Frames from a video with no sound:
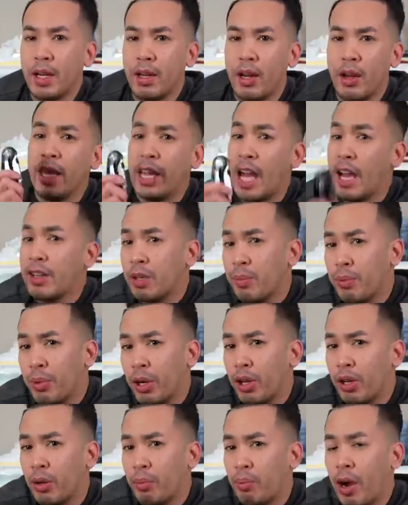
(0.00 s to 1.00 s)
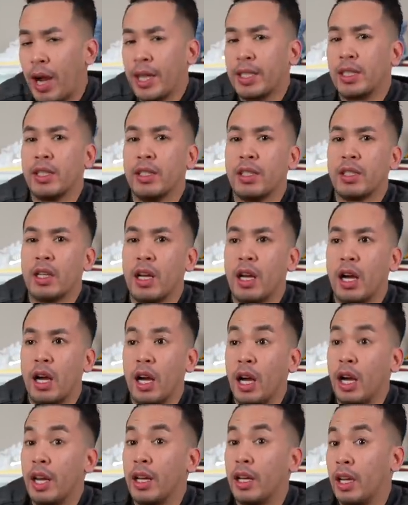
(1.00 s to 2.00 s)
and all. They had some pretty good prices.
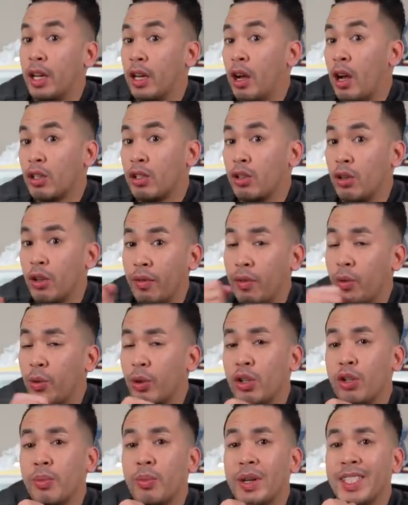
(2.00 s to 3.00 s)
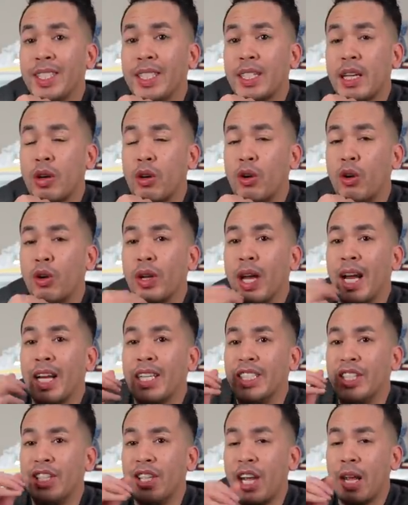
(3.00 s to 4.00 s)
Uh, and, and, also, if you want to use my discount code
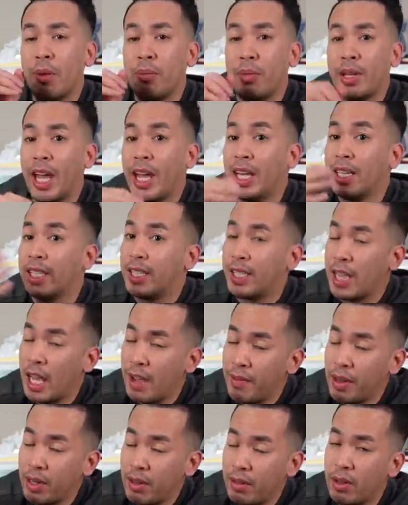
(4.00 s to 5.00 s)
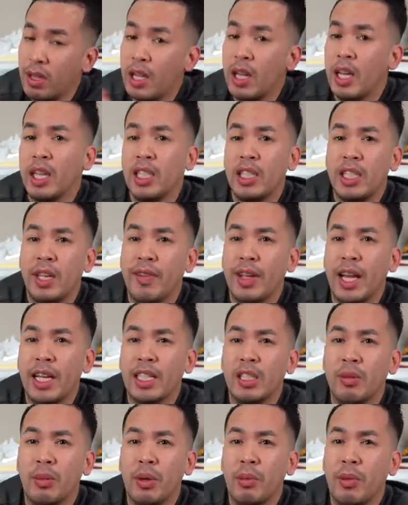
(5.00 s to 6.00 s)
JMK7, save you guys
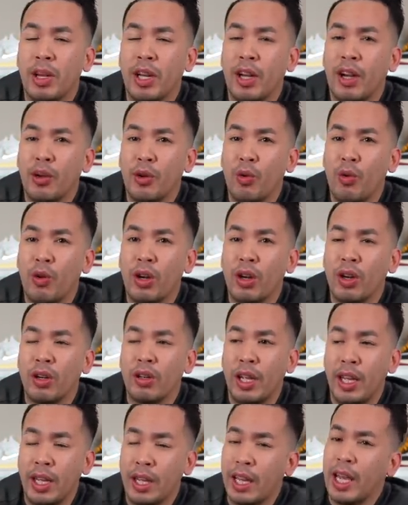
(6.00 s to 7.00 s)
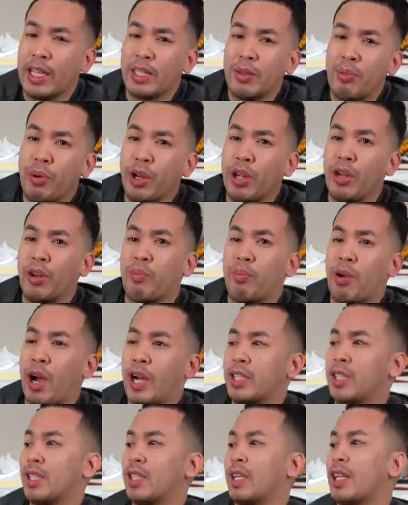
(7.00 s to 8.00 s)
a little bit of money on your order. And they had some pretty good
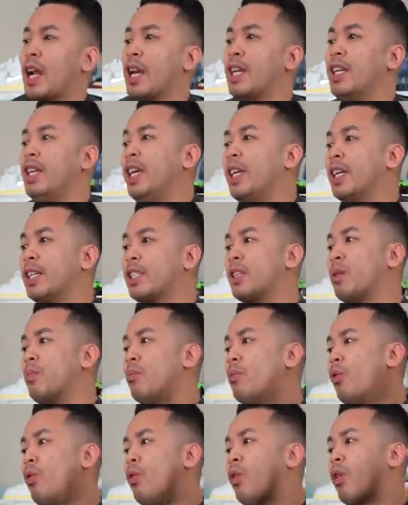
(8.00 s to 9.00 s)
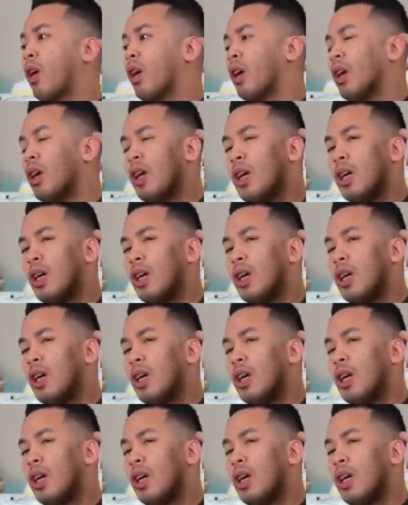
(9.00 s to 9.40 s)
prices and I needed some more